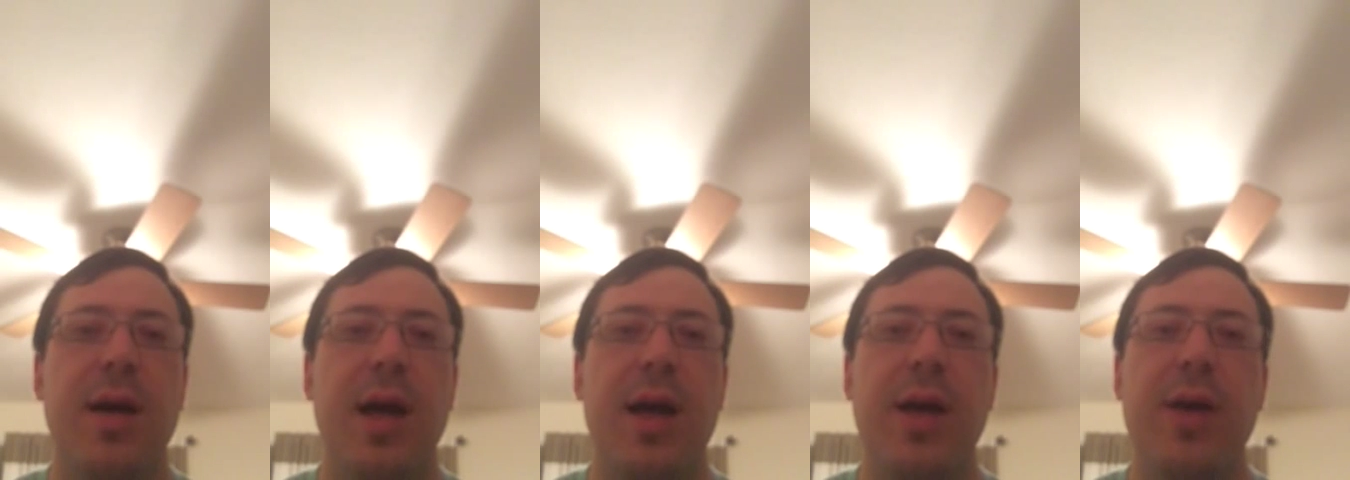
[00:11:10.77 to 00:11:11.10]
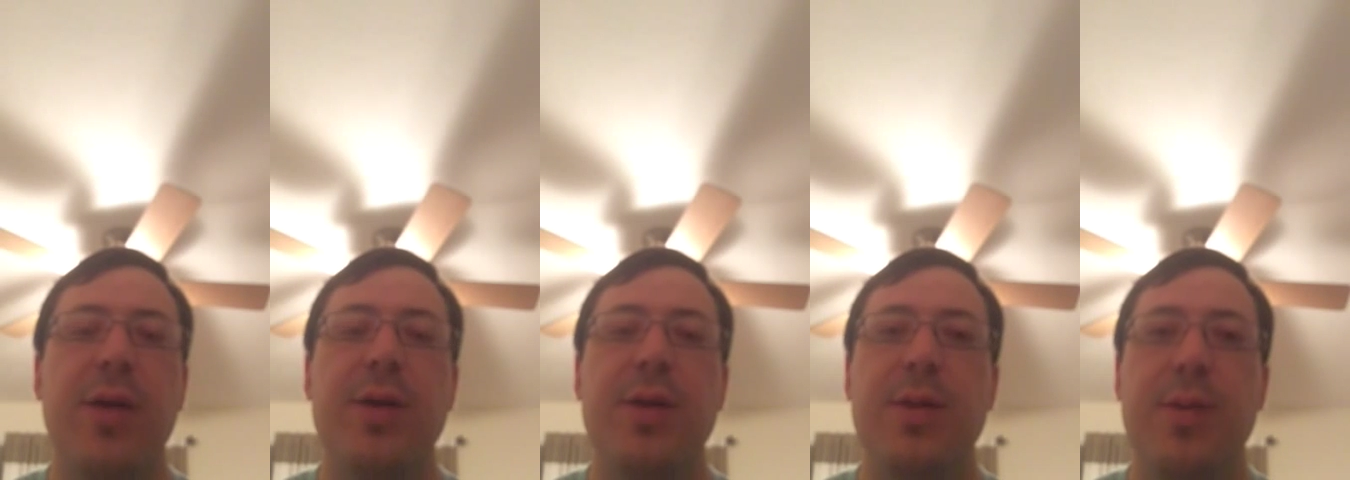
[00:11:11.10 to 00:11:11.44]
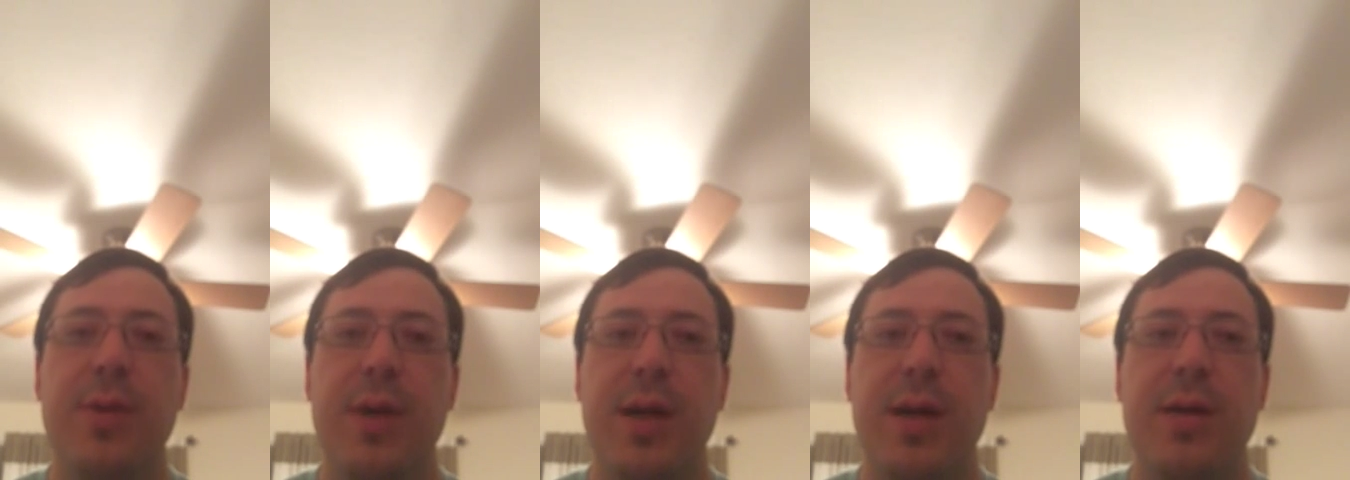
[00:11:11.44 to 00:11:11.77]
I know
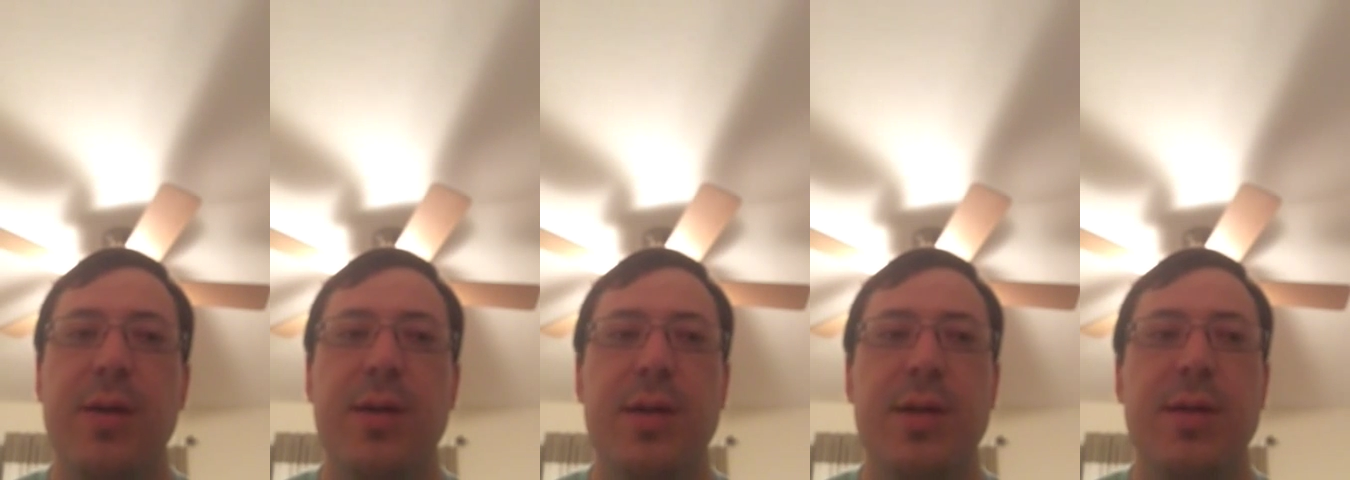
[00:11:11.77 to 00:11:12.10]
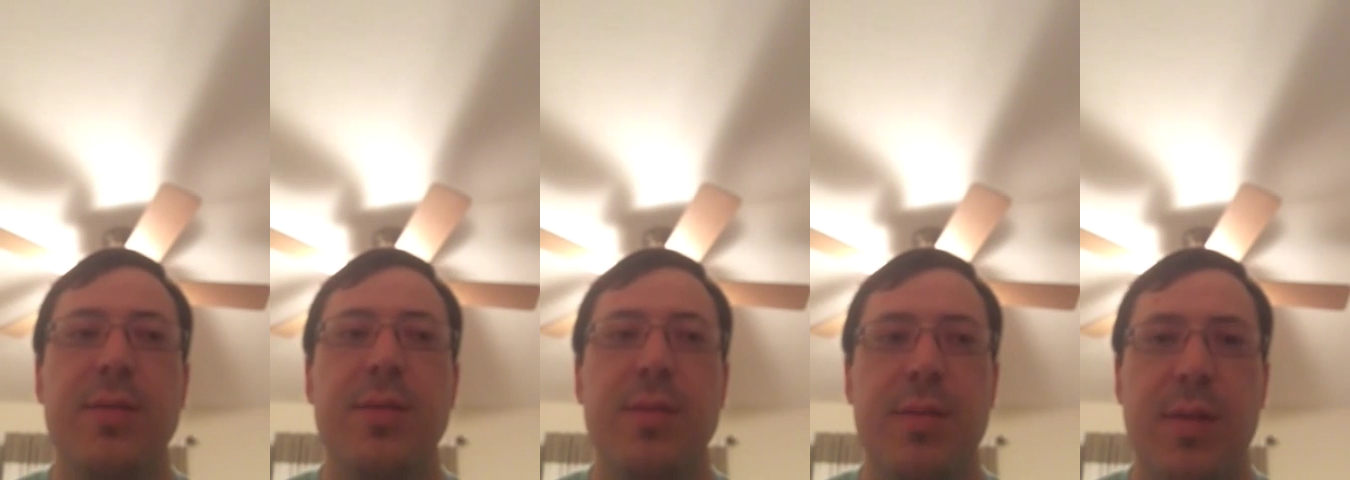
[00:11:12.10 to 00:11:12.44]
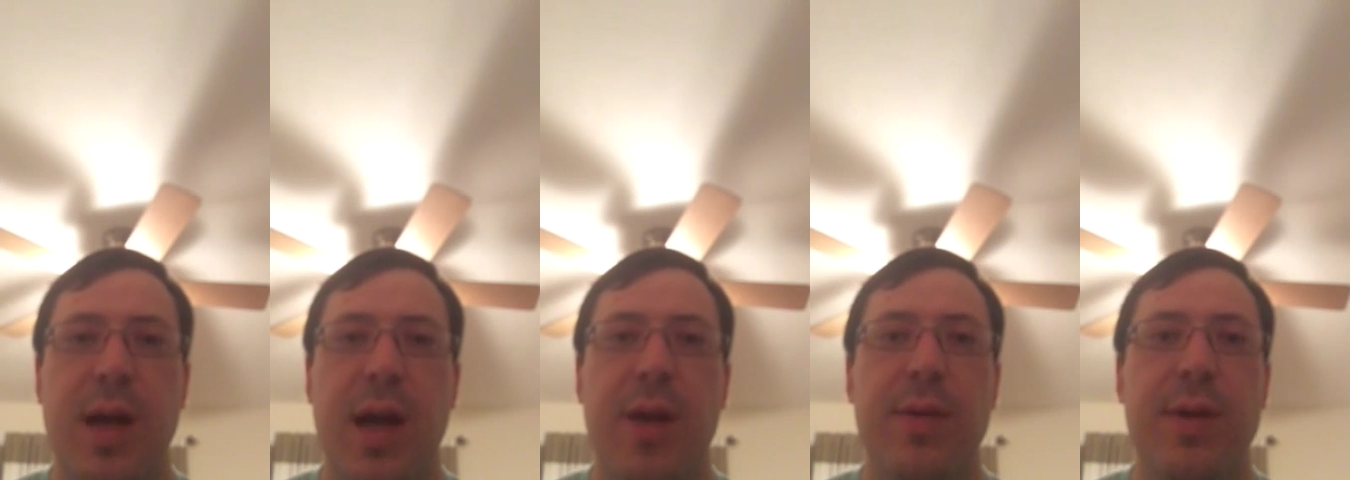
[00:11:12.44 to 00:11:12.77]
someone else's
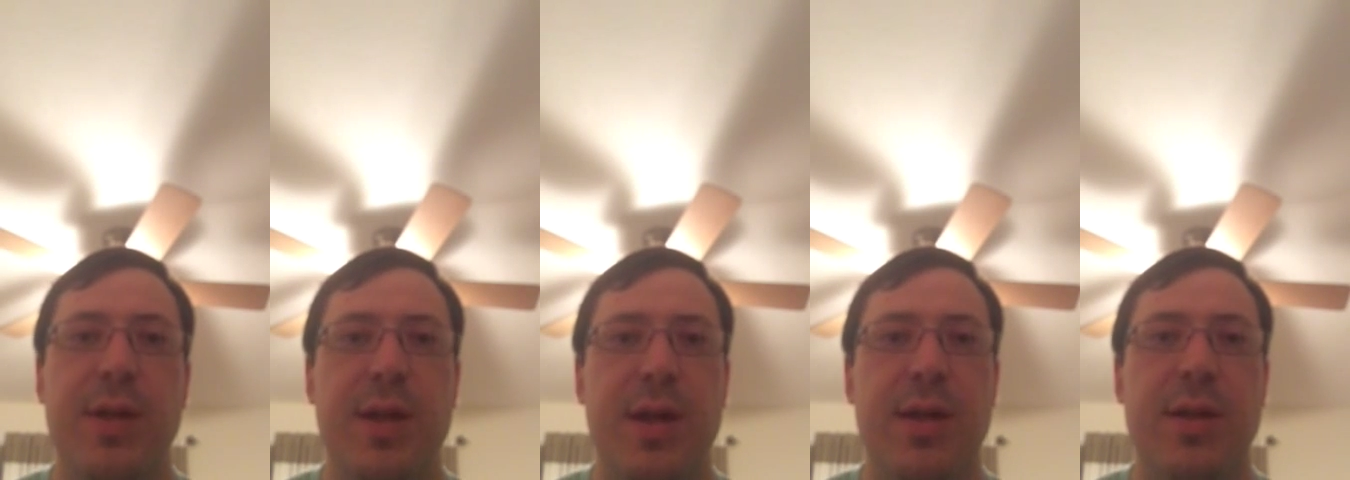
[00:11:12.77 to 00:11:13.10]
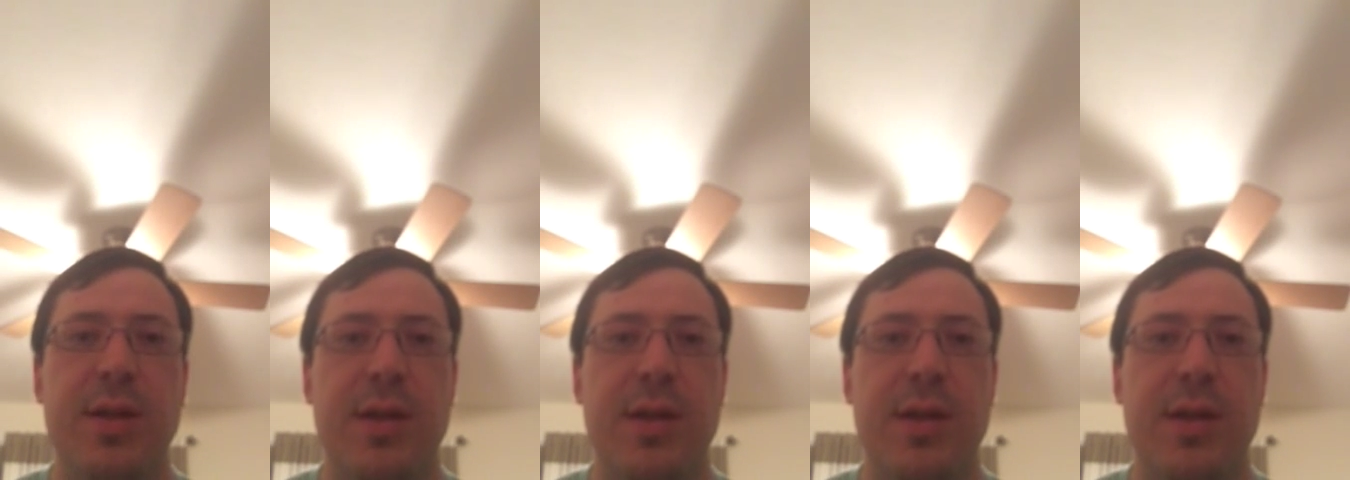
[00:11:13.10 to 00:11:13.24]
kind of research